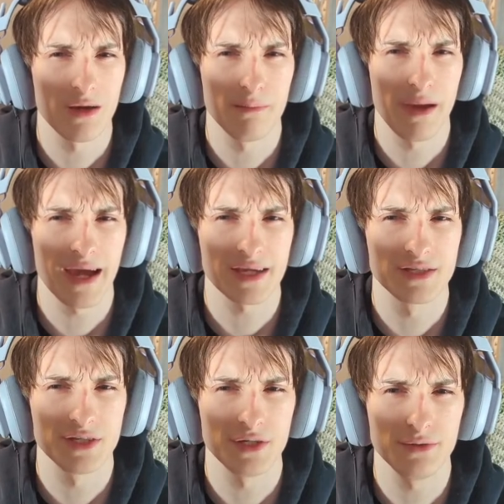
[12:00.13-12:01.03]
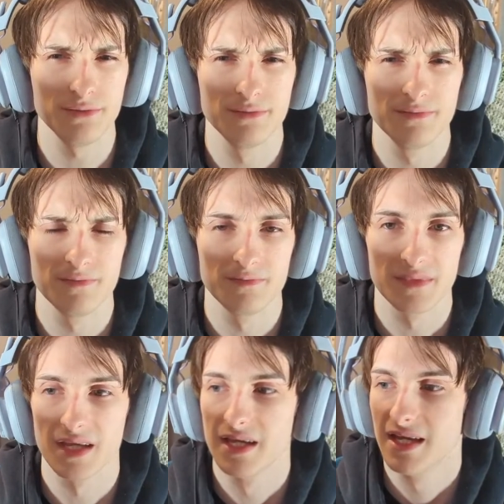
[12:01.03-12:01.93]
back to.
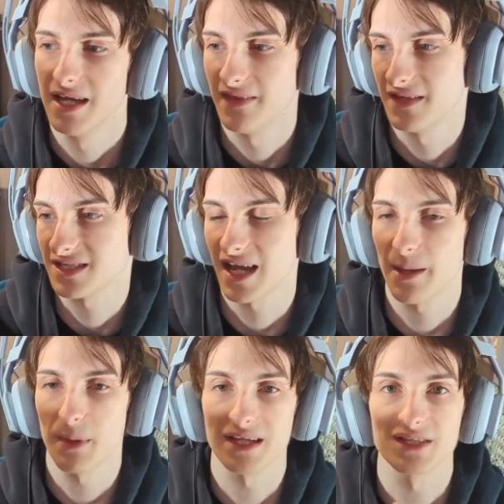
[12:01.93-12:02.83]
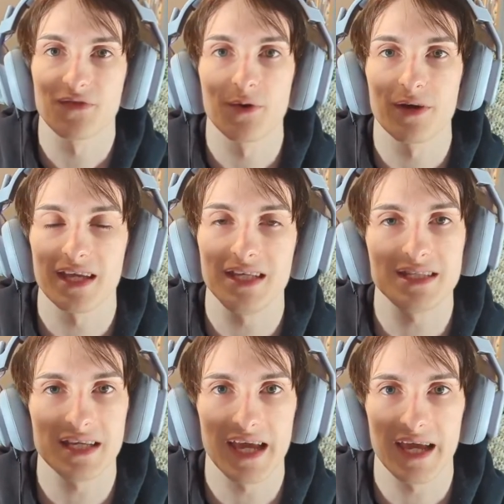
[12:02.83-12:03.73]
And this time, it's for
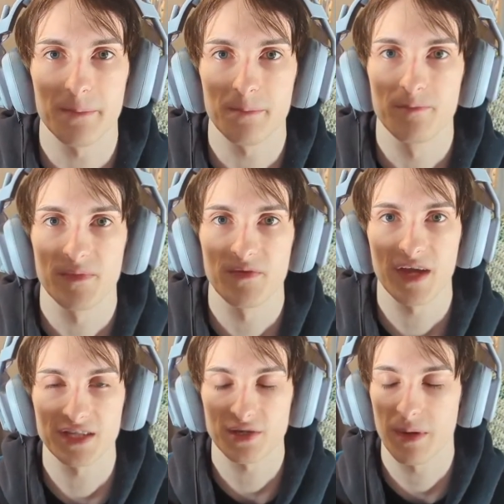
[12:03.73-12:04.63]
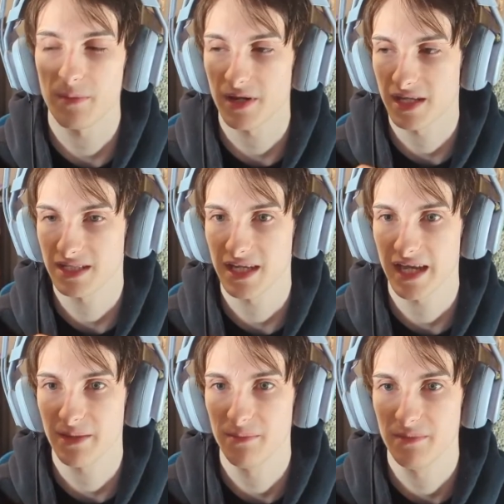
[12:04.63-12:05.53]
Easy Game. If you guys remember Easy
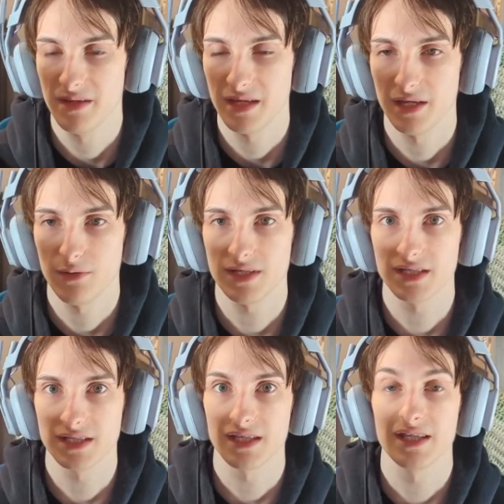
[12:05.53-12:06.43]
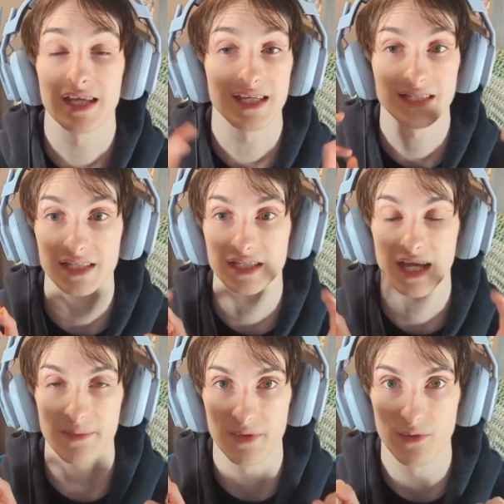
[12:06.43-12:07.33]
Game, it was the easiest
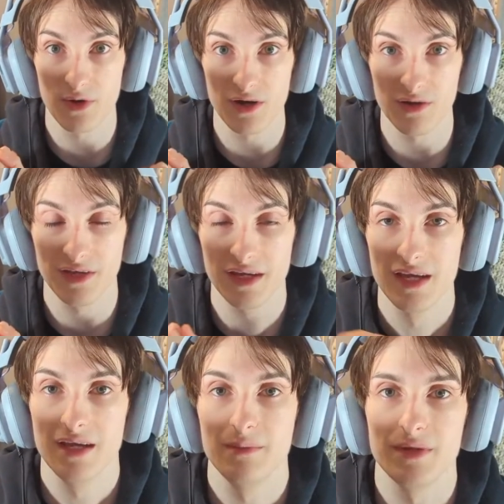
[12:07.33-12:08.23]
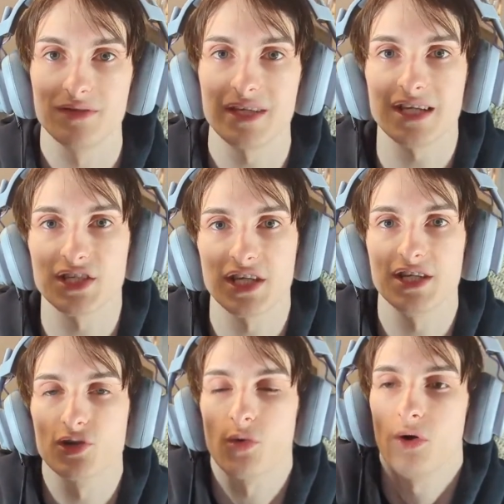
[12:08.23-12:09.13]
game in the world. It was actually a
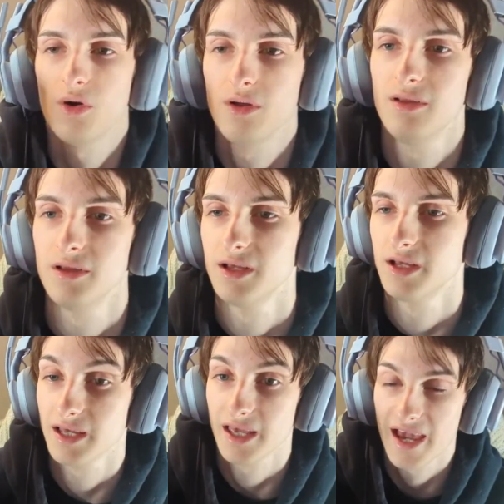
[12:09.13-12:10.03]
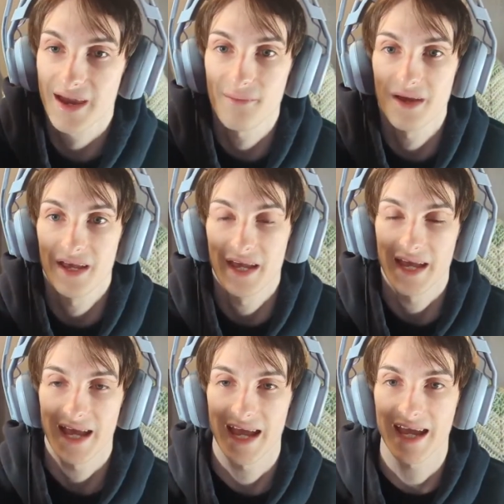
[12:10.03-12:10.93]
troll game,
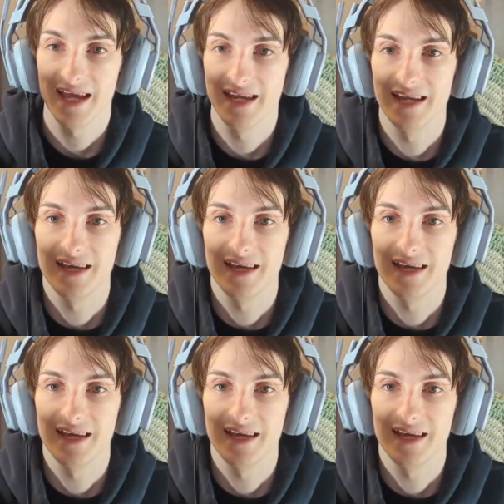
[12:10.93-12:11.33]
and